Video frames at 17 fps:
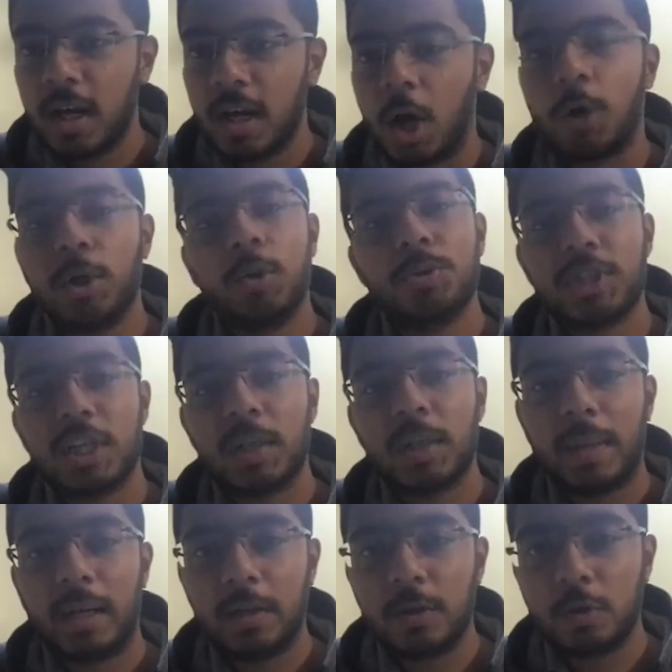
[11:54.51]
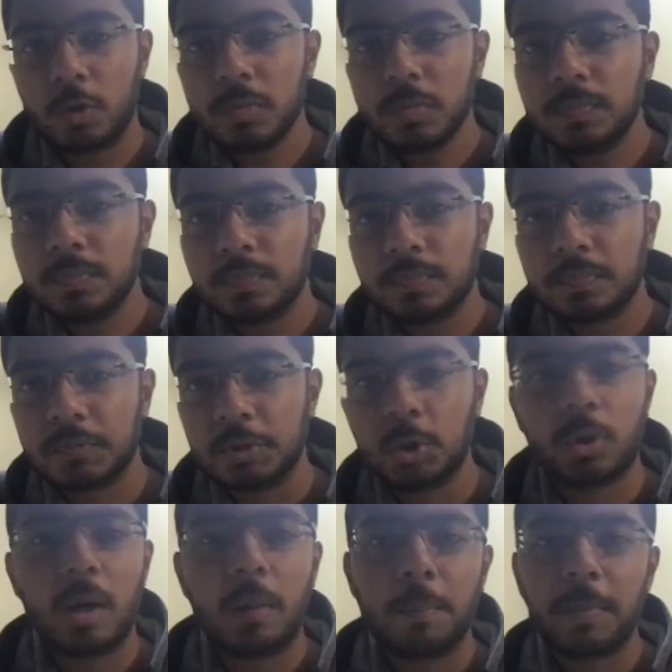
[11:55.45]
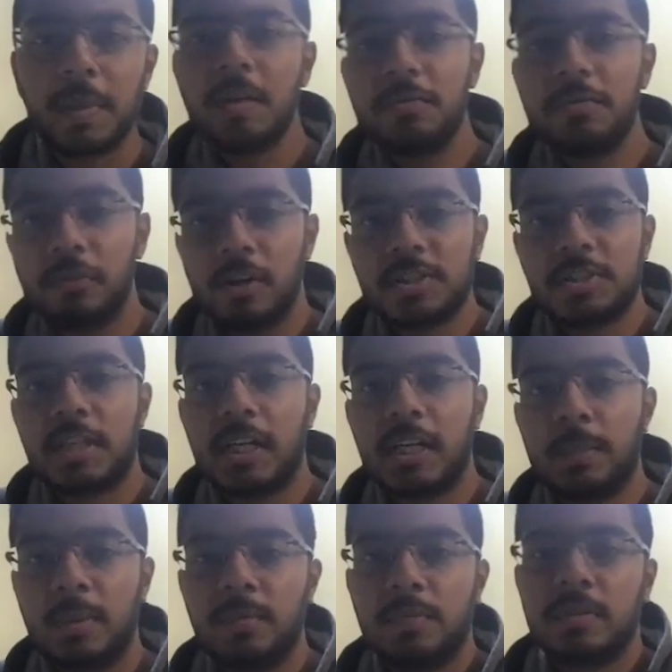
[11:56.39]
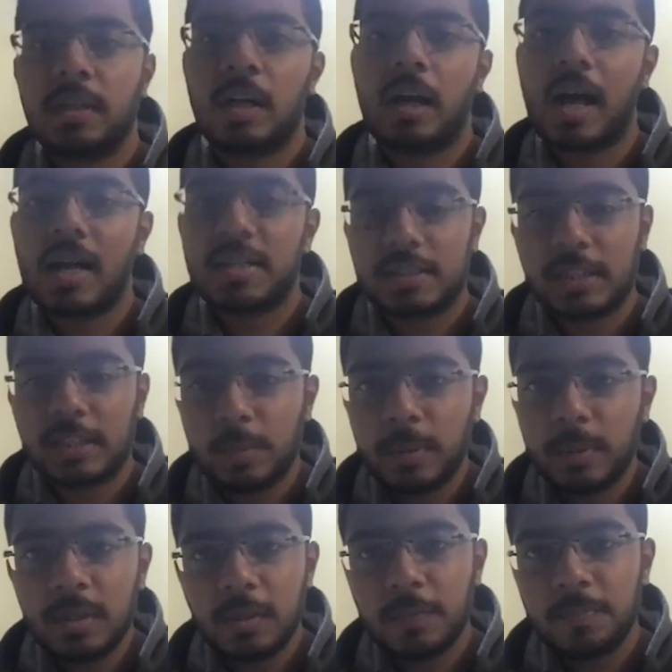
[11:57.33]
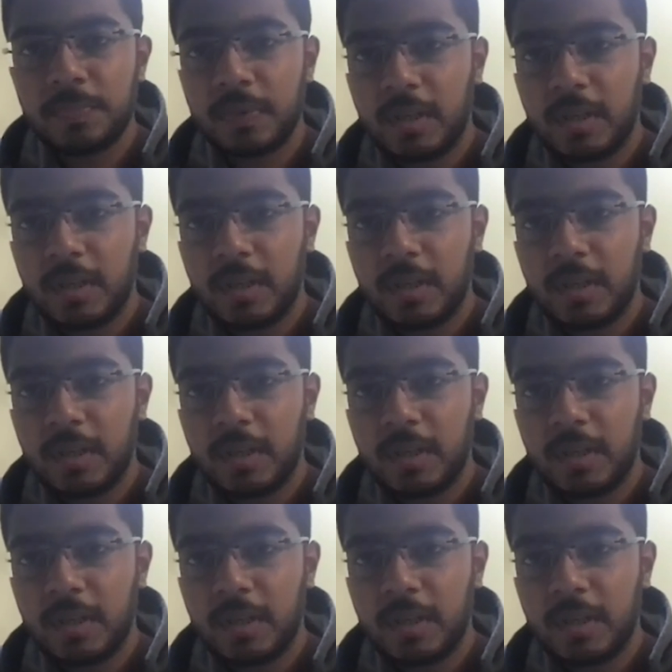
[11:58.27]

How do you check a palindrome? You compare first element with the last element,